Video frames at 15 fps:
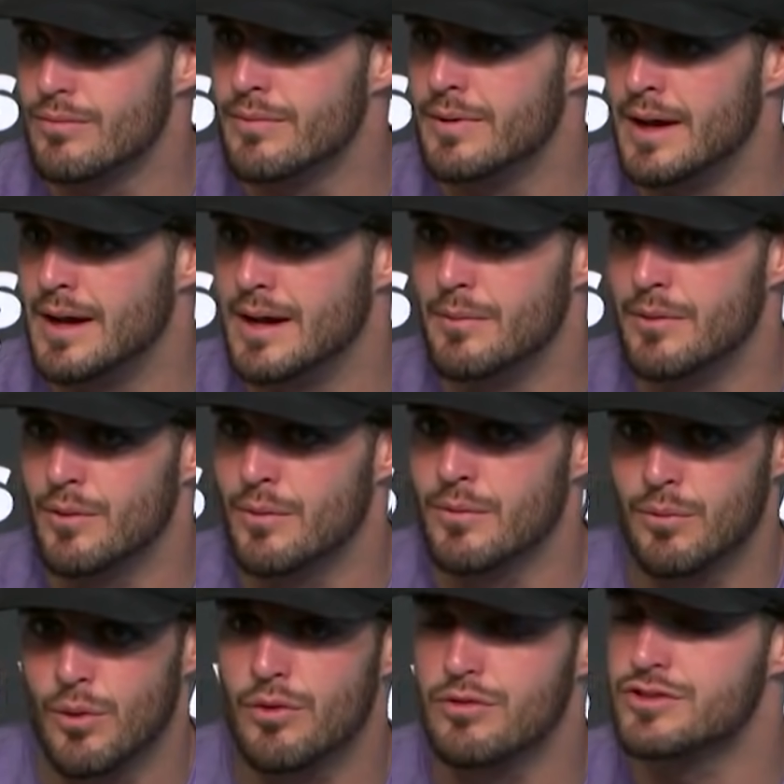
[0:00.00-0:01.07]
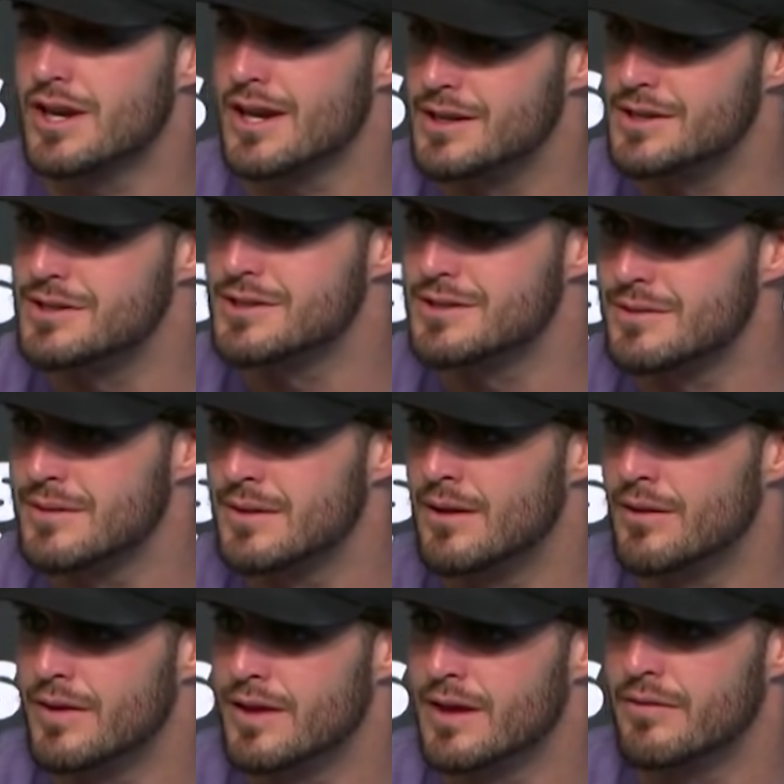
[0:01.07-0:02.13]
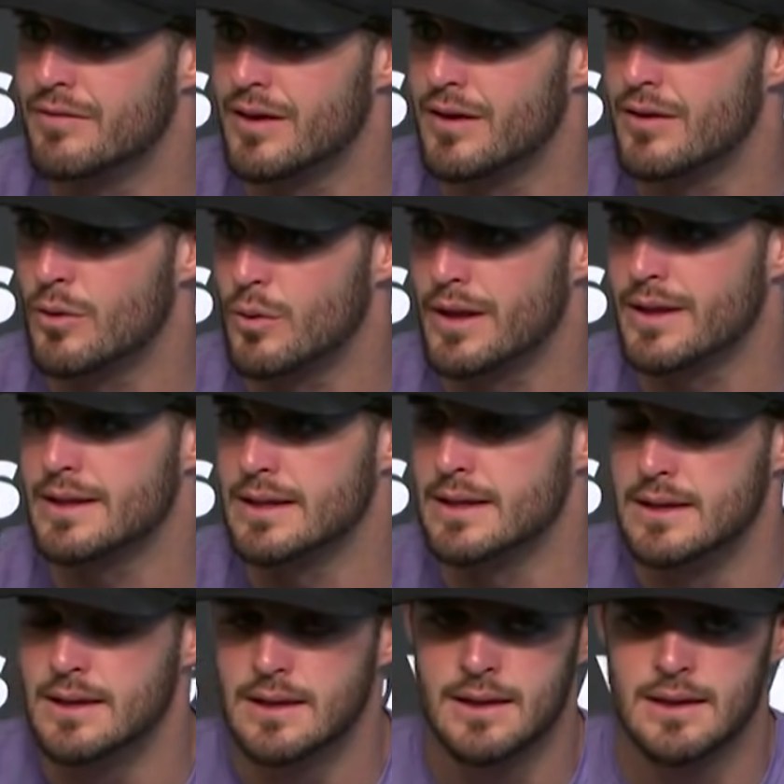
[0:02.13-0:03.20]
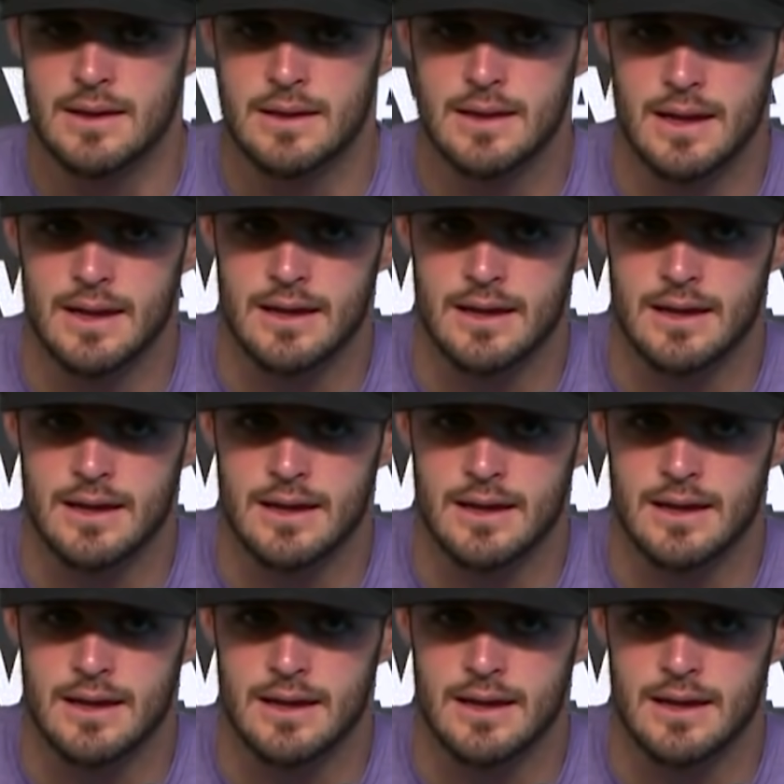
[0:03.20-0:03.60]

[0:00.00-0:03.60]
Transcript: Uh, the roles change, you know, in the NFL quickly, and